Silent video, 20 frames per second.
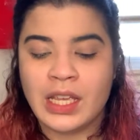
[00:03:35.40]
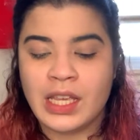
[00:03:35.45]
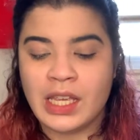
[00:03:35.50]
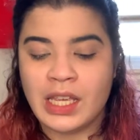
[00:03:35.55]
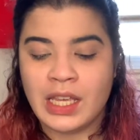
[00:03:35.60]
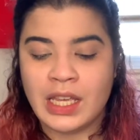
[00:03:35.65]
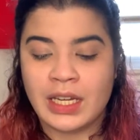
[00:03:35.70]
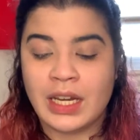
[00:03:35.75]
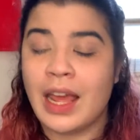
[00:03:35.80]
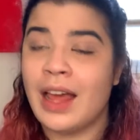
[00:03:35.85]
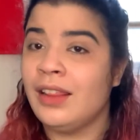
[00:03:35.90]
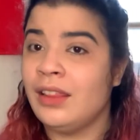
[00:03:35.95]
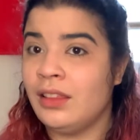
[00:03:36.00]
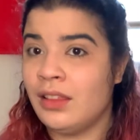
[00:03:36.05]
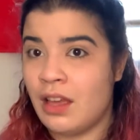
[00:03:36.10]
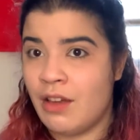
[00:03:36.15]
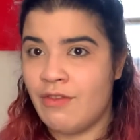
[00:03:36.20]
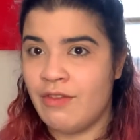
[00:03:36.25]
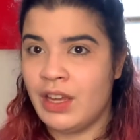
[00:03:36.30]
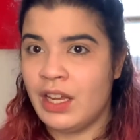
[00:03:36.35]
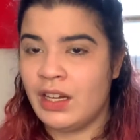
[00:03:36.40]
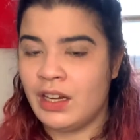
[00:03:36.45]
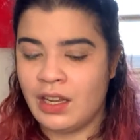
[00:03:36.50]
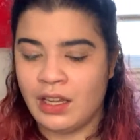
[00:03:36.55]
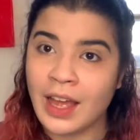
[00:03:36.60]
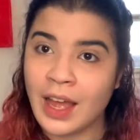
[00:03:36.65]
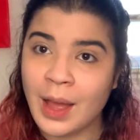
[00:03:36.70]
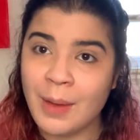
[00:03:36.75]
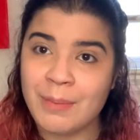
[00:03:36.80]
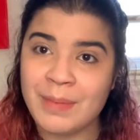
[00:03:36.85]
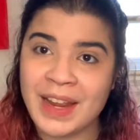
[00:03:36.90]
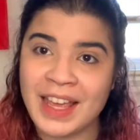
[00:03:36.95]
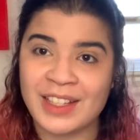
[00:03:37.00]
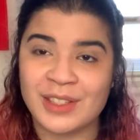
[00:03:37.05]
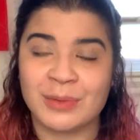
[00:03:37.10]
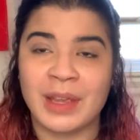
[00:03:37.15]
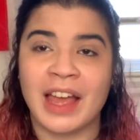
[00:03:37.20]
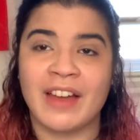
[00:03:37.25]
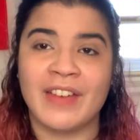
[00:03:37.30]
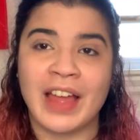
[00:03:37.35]
in Beloved. Up
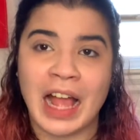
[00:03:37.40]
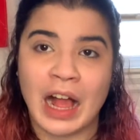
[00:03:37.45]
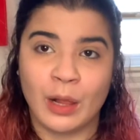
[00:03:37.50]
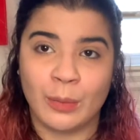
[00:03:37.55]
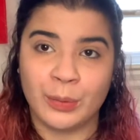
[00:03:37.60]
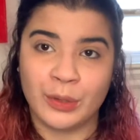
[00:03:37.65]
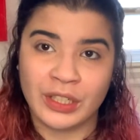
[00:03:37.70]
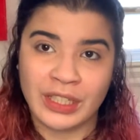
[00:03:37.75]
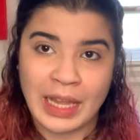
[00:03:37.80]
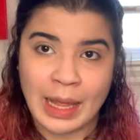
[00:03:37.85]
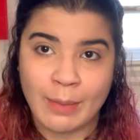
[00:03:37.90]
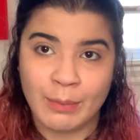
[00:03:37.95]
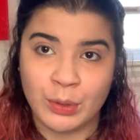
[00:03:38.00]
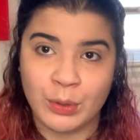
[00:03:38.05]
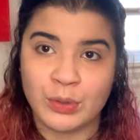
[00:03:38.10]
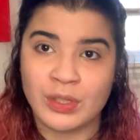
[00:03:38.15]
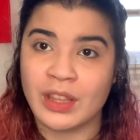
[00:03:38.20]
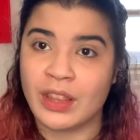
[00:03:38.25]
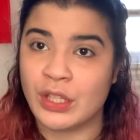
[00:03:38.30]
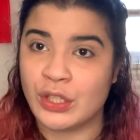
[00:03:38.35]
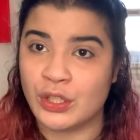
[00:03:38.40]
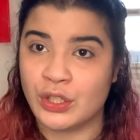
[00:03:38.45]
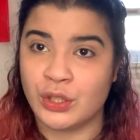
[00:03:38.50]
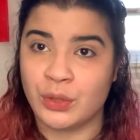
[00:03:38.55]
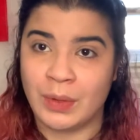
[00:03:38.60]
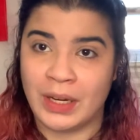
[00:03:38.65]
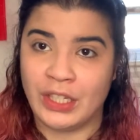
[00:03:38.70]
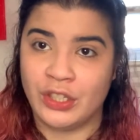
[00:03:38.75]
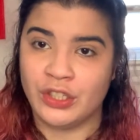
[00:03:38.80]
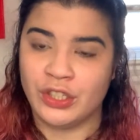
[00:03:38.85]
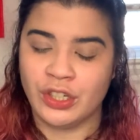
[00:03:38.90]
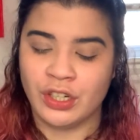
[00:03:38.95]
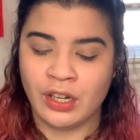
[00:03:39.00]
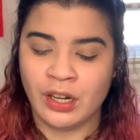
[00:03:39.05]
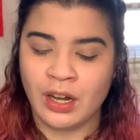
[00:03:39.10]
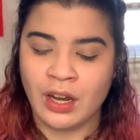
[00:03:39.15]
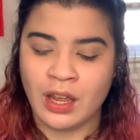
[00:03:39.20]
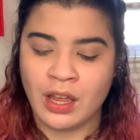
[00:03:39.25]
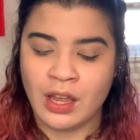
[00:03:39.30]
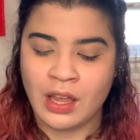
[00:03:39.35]
next, we have Albert Camus' The
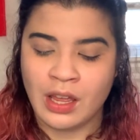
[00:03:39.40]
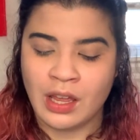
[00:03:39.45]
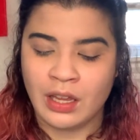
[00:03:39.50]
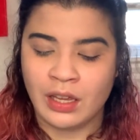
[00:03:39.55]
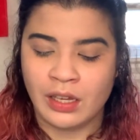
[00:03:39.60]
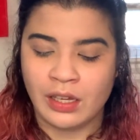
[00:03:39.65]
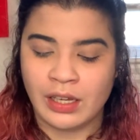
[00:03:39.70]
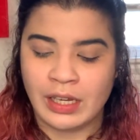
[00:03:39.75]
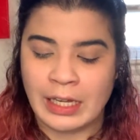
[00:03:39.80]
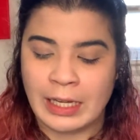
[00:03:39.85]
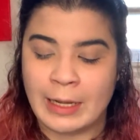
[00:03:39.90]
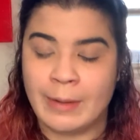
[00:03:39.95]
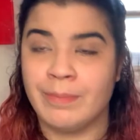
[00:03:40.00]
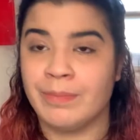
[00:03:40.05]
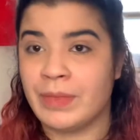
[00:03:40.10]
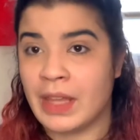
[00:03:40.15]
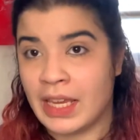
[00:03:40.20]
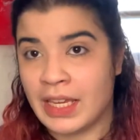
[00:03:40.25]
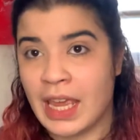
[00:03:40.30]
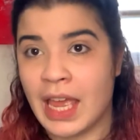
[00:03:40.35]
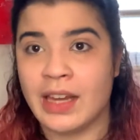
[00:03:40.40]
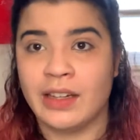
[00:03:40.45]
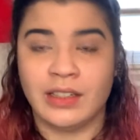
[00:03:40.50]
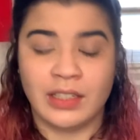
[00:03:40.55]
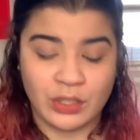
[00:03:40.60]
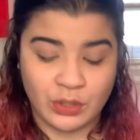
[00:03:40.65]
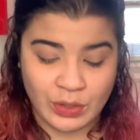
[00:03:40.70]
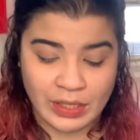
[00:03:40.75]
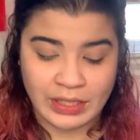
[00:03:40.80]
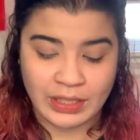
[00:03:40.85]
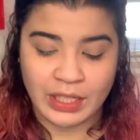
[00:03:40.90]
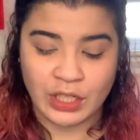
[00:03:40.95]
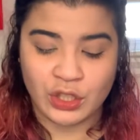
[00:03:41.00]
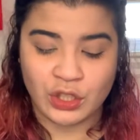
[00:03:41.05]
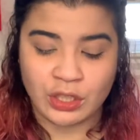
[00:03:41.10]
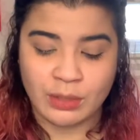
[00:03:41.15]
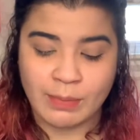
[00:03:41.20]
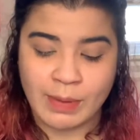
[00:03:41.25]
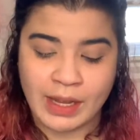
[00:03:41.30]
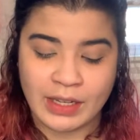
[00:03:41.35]
Stranger. Again, a
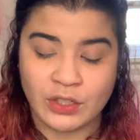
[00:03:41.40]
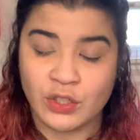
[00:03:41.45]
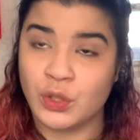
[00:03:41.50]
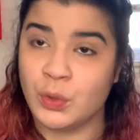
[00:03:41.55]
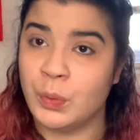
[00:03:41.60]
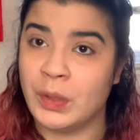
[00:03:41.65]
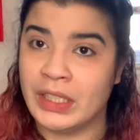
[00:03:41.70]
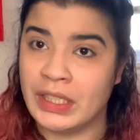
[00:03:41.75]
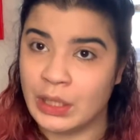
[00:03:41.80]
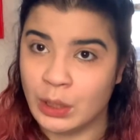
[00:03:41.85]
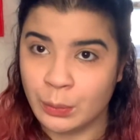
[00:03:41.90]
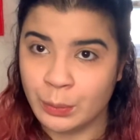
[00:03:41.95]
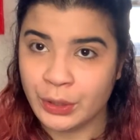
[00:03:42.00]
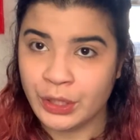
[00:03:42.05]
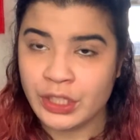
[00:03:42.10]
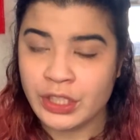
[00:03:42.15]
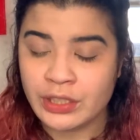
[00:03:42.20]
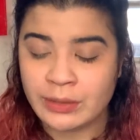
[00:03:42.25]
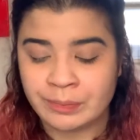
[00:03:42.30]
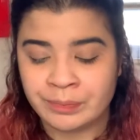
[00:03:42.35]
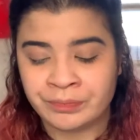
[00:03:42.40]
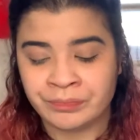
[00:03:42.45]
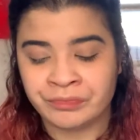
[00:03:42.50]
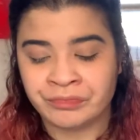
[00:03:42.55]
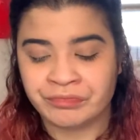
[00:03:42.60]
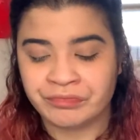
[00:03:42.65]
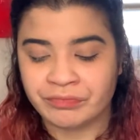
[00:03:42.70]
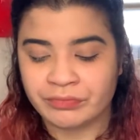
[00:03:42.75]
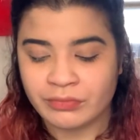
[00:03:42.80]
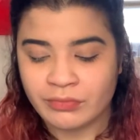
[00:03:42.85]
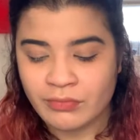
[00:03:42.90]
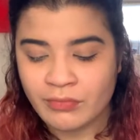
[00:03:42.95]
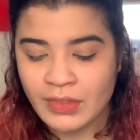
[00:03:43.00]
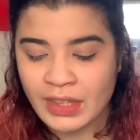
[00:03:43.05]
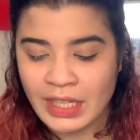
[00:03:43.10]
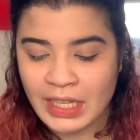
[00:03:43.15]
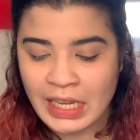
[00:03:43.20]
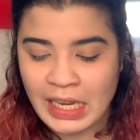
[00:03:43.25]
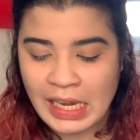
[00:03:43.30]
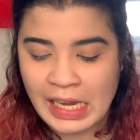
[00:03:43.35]
translation by Stuart Gilbert.
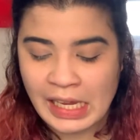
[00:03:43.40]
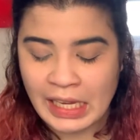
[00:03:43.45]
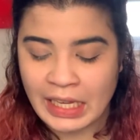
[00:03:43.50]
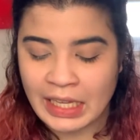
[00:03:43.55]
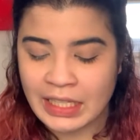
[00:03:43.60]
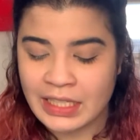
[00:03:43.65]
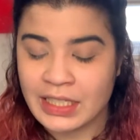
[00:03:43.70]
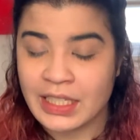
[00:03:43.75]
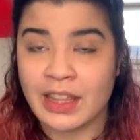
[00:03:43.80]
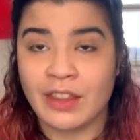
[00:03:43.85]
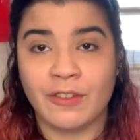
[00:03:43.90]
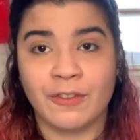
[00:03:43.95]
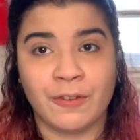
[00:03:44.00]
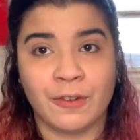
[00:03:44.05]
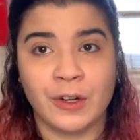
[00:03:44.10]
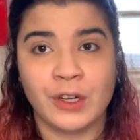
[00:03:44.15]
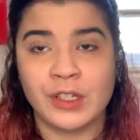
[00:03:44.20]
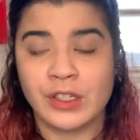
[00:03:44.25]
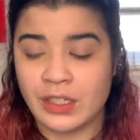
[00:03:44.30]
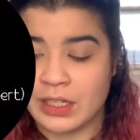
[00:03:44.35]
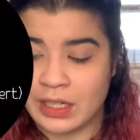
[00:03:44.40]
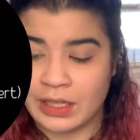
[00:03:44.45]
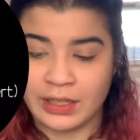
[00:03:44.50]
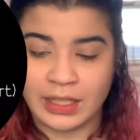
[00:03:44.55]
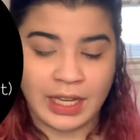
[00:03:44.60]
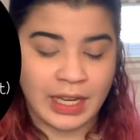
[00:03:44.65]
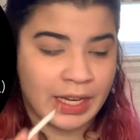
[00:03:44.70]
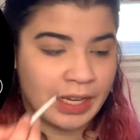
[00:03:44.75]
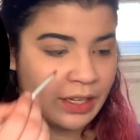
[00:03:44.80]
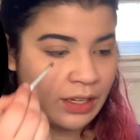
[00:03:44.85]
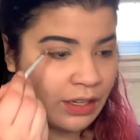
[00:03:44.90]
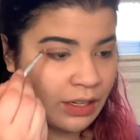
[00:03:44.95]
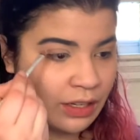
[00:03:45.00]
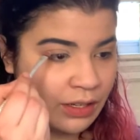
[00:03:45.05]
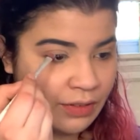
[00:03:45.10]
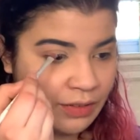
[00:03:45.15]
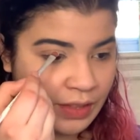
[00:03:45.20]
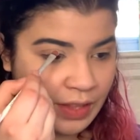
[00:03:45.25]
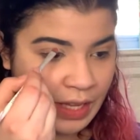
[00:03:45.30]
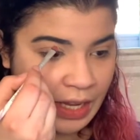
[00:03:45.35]
And the first line
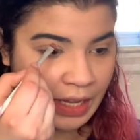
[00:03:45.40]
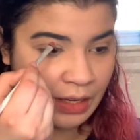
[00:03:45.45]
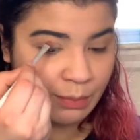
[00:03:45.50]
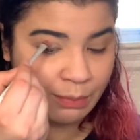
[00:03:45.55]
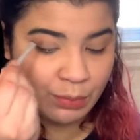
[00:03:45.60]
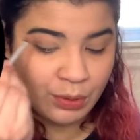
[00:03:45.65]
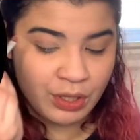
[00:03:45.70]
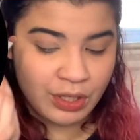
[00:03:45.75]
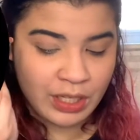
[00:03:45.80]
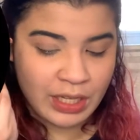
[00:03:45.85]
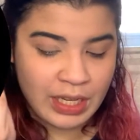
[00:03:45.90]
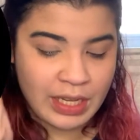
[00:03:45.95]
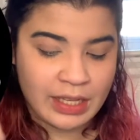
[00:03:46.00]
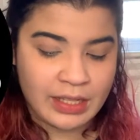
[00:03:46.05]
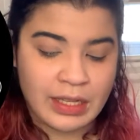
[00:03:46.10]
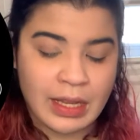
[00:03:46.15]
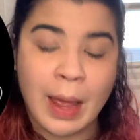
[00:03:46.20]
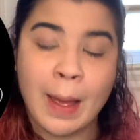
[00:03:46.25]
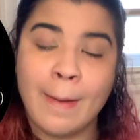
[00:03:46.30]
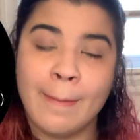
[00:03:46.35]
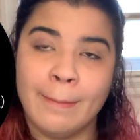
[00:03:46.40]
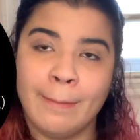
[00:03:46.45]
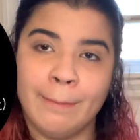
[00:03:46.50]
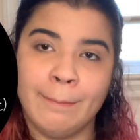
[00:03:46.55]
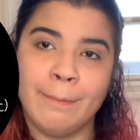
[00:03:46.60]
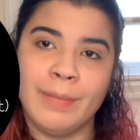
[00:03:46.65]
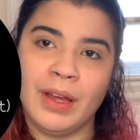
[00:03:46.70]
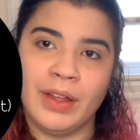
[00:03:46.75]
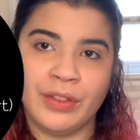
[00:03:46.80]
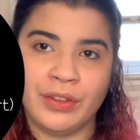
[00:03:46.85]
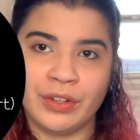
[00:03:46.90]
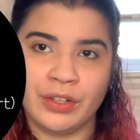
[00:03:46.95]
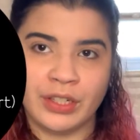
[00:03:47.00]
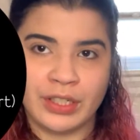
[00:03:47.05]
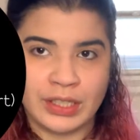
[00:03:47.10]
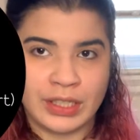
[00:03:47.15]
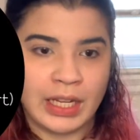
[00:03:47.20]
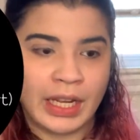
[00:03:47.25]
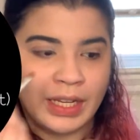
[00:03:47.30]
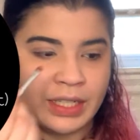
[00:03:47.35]
of that book is,
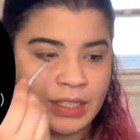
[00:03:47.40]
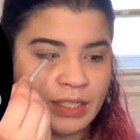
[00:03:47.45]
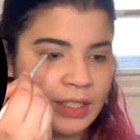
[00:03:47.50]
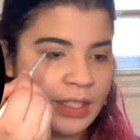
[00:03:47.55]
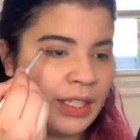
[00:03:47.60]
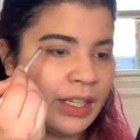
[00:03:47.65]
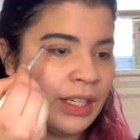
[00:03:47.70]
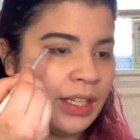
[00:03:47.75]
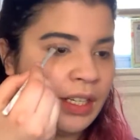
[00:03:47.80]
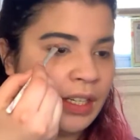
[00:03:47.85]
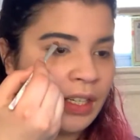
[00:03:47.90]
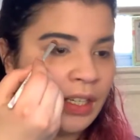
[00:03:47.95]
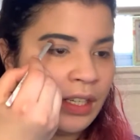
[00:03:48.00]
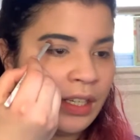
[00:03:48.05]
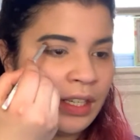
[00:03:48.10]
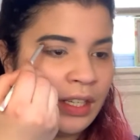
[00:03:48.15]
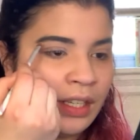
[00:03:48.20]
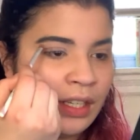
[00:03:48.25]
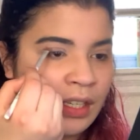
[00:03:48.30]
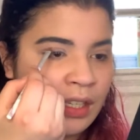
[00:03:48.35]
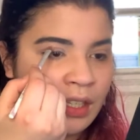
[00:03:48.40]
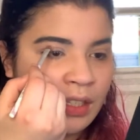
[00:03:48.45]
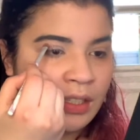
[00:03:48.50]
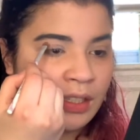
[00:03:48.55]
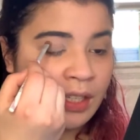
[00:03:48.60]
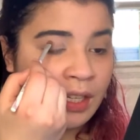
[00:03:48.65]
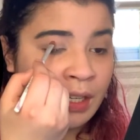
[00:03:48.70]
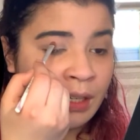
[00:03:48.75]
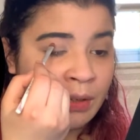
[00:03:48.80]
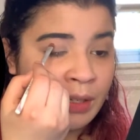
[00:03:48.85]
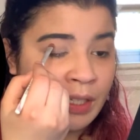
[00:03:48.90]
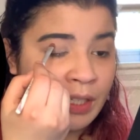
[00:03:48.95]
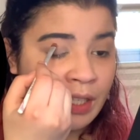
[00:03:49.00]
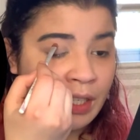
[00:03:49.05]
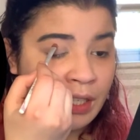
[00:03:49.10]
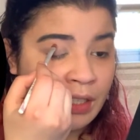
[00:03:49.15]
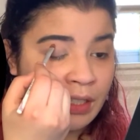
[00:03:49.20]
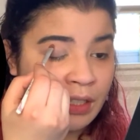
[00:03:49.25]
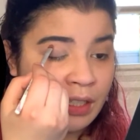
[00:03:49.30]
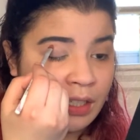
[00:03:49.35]
"Mother died today." Now,
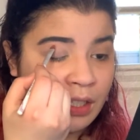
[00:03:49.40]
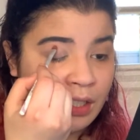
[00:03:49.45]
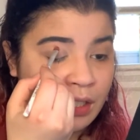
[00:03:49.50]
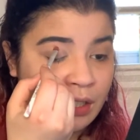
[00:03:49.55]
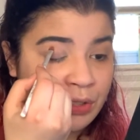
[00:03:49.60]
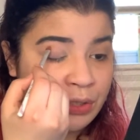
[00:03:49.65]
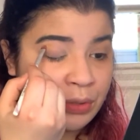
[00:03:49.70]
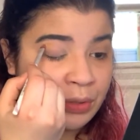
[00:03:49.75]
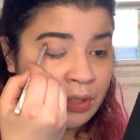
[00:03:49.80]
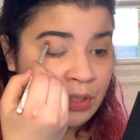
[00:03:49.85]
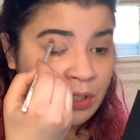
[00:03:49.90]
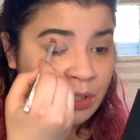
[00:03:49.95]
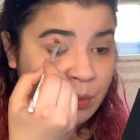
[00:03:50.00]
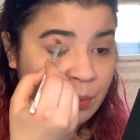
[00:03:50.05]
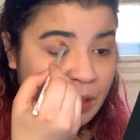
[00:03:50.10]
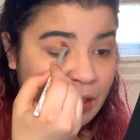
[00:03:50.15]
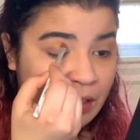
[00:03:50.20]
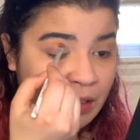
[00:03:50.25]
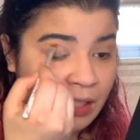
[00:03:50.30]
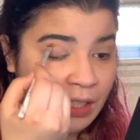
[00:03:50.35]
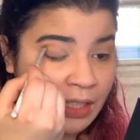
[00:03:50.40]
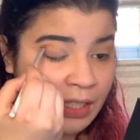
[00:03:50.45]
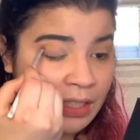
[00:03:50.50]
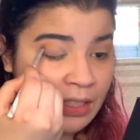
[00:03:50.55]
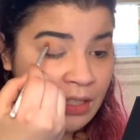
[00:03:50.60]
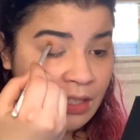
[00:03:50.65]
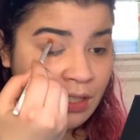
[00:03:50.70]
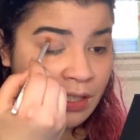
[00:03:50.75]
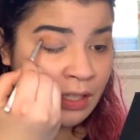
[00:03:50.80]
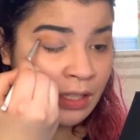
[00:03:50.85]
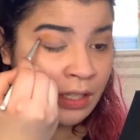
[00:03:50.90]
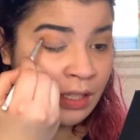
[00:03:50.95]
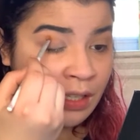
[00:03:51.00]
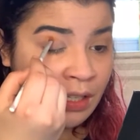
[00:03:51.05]
again, short and sweet lines,